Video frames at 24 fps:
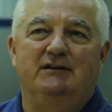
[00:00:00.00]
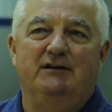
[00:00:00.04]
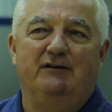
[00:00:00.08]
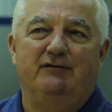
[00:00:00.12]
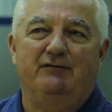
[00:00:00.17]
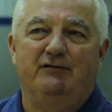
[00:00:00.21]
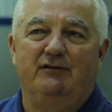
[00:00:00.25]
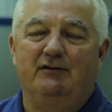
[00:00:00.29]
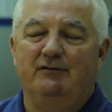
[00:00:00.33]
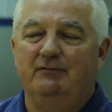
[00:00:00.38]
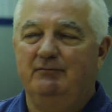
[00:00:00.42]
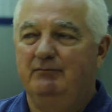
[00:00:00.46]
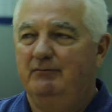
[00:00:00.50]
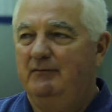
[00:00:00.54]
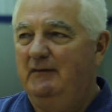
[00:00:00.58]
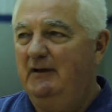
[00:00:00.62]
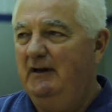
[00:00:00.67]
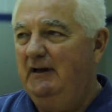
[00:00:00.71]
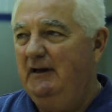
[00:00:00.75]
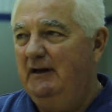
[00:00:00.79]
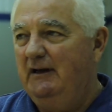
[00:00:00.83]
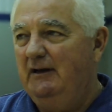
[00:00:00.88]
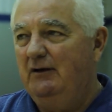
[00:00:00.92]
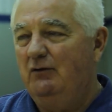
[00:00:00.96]

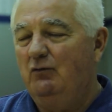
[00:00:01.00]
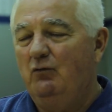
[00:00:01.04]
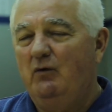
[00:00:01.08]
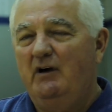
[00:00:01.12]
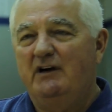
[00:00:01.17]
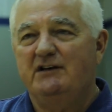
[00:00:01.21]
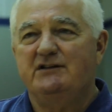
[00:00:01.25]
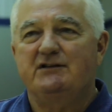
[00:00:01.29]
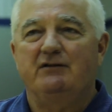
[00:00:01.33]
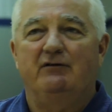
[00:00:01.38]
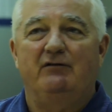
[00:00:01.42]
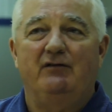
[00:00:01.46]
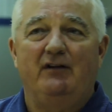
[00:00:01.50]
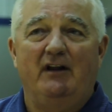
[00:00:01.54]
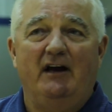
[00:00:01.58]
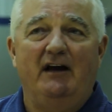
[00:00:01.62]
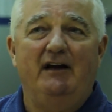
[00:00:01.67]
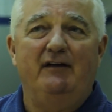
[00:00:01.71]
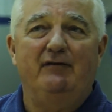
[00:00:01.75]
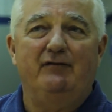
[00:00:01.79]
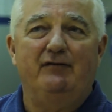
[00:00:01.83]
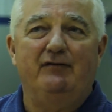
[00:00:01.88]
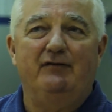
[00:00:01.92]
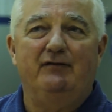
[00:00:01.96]
different ways of
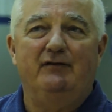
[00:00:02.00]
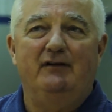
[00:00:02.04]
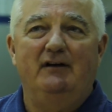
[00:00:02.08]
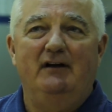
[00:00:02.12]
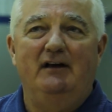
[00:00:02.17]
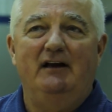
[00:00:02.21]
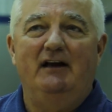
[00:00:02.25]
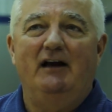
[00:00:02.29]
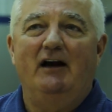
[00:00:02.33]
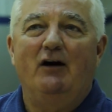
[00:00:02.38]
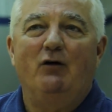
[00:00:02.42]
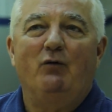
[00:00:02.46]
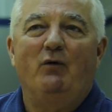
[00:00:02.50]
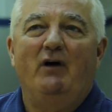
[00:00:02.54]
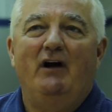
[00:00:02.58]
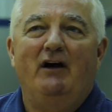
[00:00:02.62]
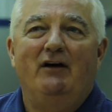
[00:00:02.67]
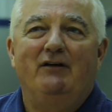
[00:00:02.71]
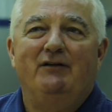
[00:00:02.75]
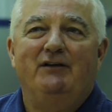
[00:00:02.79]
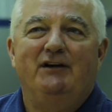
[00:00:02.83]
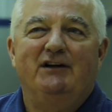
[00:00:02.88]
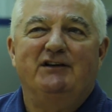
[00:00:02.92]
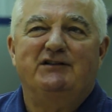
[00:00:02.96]
life
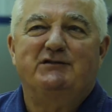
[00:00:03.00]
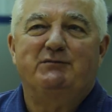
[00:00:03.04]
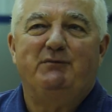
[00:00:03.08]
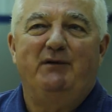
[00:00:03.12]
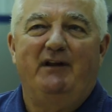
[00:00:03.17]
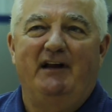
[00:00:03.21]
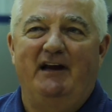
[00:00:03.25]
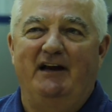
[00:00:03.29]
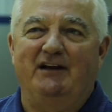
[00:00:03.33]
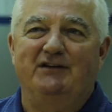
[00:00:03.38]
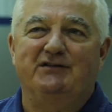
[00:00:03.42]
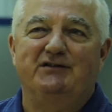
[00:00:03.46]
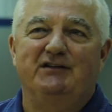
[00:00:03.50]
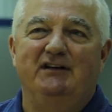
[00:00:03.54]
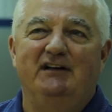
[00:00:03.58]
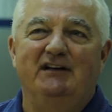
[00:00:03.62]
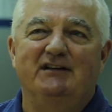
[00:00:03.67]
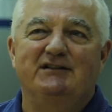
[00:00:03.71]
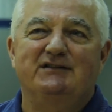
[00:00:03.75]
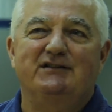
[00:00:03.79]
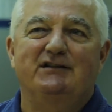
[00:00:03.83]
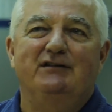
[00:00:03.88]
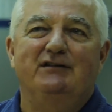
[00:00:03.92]
around this place. And it's